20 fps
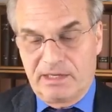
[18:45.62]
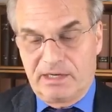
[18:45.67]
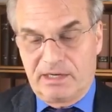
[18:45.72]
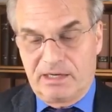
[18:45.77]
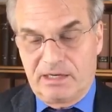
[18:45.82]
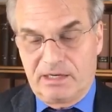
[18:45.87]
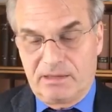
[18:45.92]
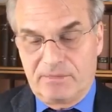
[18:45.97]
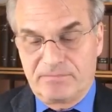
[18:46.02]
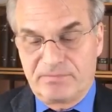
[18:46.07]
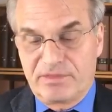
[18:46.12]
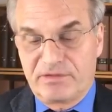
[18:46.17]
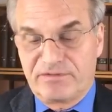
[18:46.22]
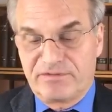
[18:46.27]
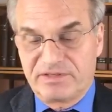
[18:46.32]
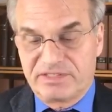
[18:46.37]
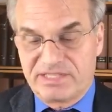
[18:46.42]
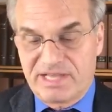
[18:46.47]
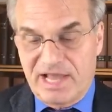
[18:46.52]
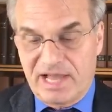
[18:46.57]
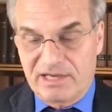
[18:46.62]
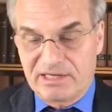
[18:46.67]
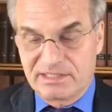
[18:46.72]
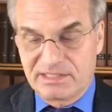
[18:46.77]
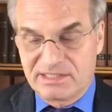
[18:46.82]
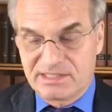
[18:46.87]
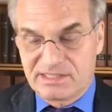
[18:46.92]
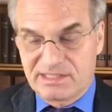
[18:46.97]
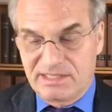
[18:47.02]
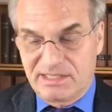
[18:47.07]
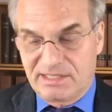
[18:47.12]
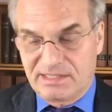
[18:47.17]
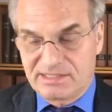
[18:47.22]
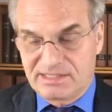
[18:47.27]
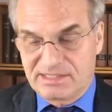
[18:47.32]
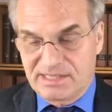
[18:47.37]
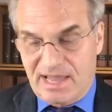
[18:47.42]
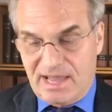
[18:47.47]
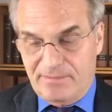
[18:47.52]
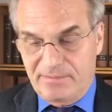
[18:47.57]
the fatalities he
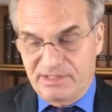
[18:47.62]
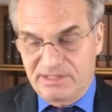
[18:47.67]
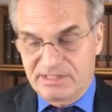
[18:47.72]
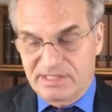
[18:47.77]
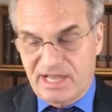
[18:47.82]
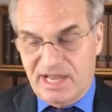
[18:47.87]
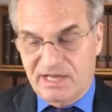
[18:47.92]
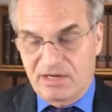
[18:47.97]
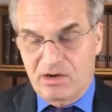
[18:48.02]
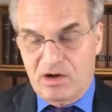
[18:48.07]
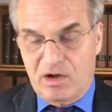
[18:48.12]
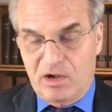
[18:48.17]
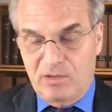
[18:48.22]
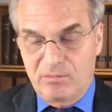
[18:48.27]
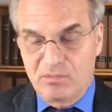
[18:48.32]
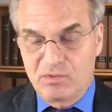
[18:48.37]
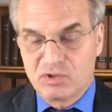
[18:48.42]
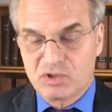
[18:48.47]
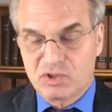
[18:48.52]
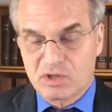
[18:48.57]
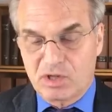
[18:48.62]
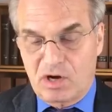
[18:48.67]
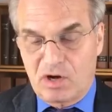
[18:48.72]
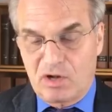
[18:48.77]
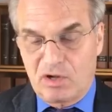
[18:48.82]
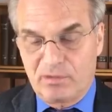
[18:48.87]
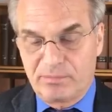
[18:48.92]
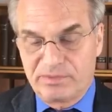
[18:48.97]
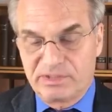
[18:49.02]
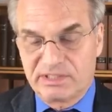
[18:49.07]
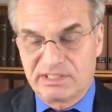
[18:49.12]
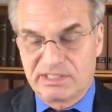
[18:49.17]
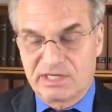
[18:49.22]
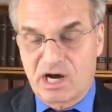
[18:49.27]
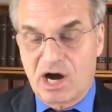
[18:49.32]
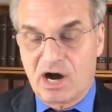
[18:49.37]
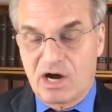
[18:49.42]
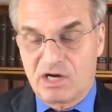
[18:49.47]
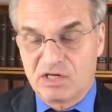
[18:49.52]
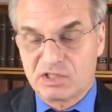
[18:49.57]
examined had almost all been
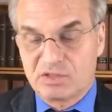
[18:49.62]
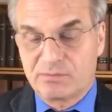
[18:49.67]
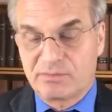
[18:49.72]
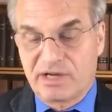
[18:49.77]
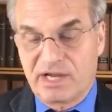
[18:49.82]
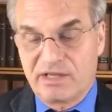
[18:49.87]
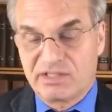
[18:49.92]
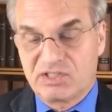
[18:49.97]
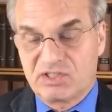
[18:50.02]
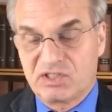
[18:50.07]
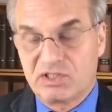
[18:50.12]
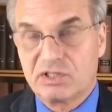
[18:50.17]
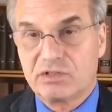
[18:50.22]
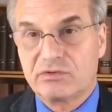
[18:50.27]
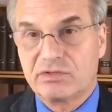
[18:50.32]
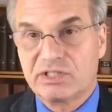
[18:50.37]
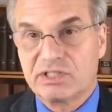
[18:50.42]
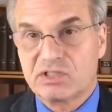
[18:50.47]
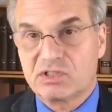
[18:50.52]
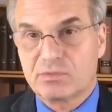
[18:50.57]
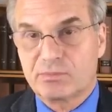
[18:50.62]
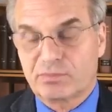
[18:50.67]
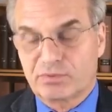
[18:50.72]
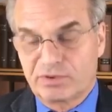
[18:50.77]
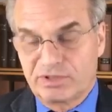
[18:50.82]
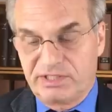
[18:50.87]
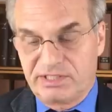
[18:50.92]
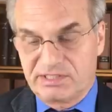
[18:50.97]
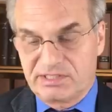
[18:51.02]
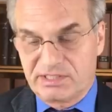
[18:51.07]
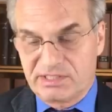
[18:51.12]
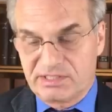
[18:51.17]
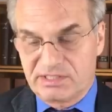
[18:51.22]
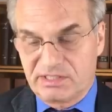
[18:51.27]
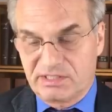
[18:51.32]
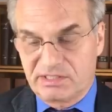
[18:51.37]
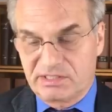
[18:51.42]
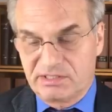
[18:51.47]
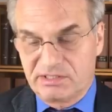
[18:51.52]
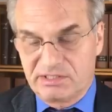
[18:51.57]
caused by serious
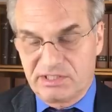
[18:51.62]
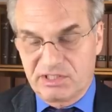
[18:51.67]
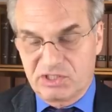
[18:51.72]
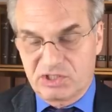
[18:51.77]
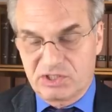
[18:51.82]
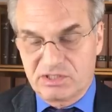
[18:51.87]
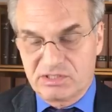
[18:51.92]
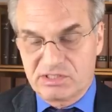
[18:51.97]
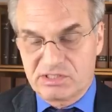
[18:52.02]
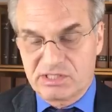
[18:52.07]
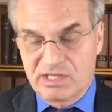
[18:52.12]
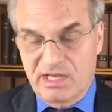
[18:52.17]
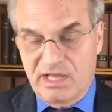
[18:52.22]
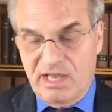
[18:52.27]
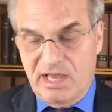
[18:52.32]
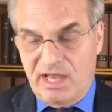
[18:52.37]
pre-existing conditions,